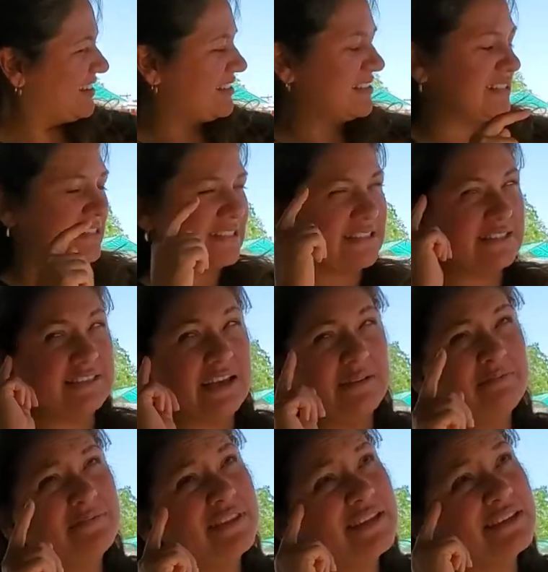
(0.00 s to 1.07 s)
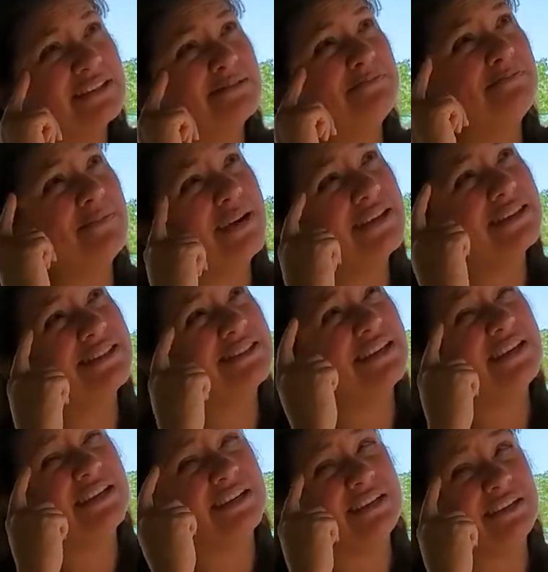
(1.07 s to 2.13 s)
"Something's
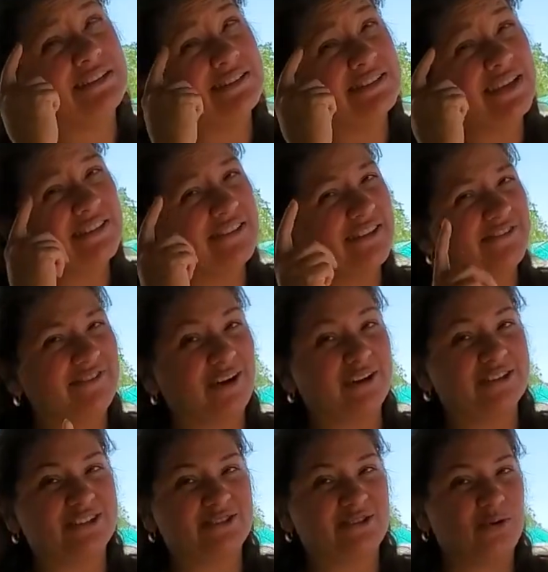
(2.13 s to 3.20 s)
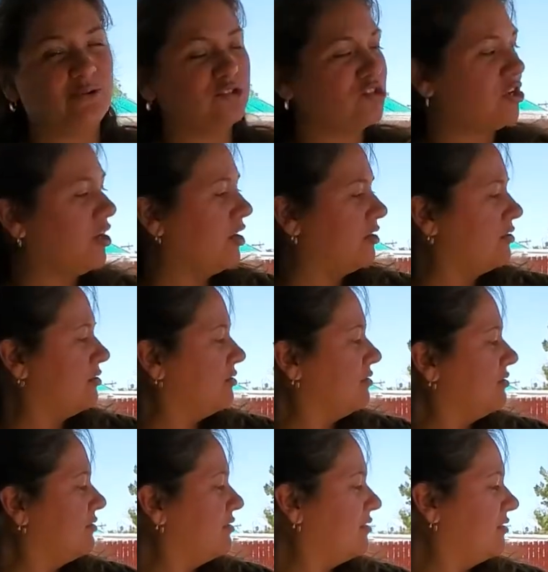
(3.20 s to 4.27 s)
missing," said the first soldier.
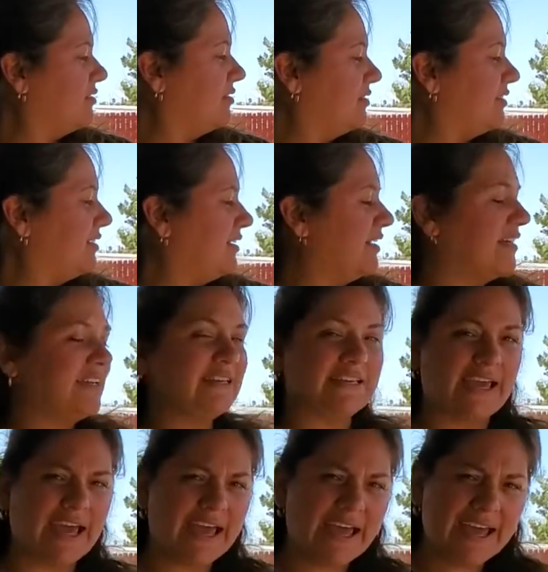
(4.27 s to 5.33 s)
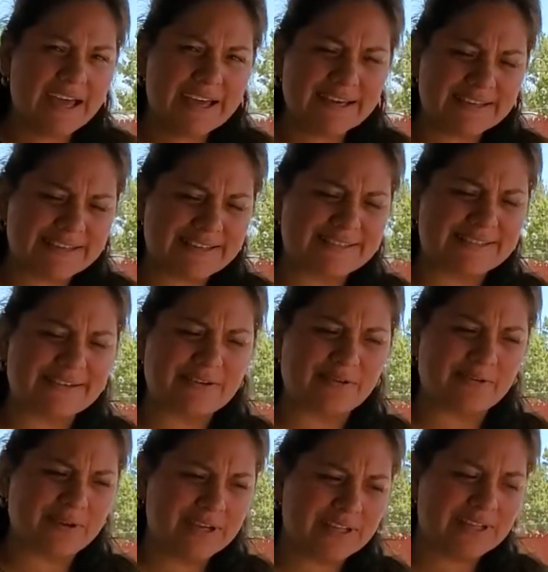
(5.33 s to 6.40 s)
"Yes,"
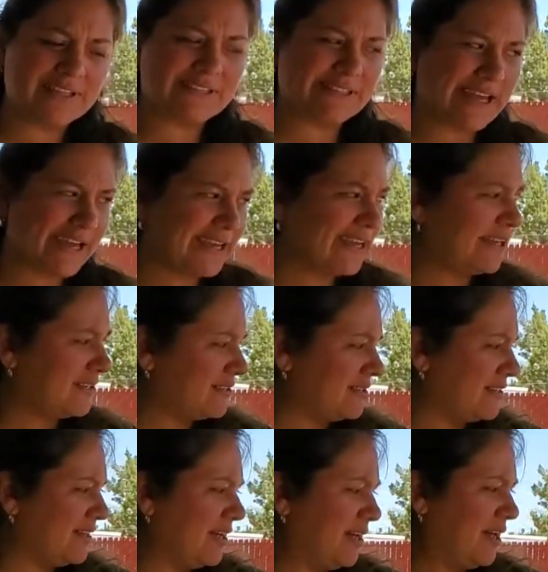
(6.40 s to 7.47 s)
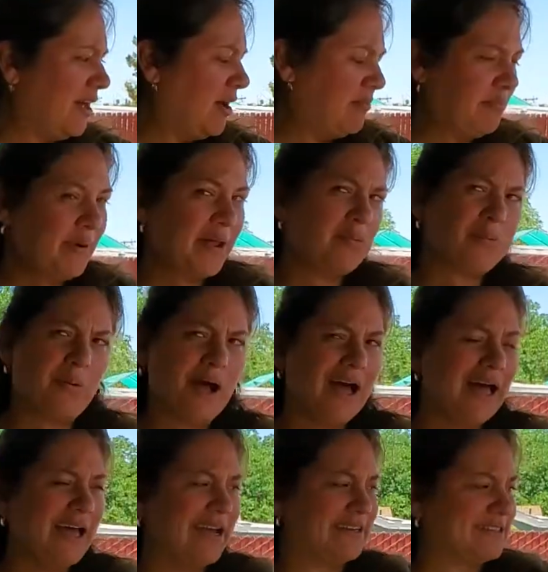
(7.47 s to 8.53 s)
agreed the second. "But
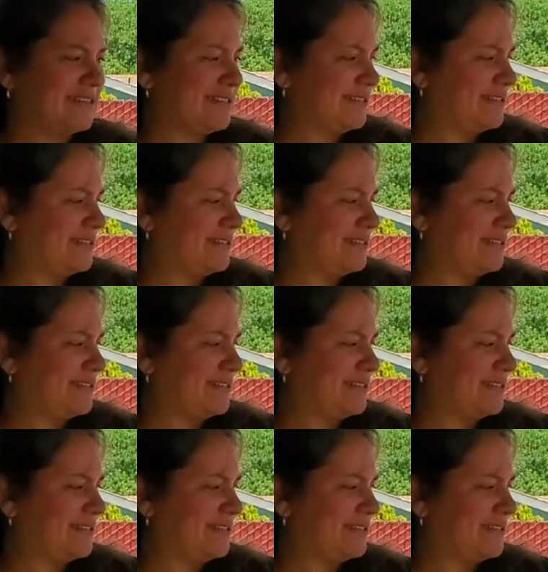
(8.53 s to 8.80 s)
what?"